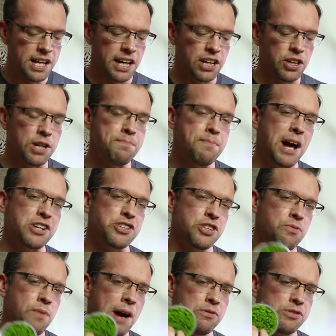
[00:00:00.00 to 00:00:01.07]
and kind of match
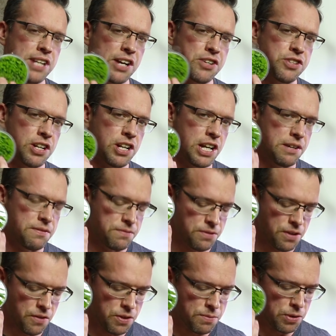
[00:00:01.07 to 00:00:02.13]
the round textured
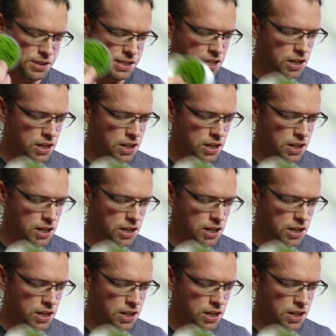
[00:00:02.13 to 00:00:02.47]
leaf of the Monte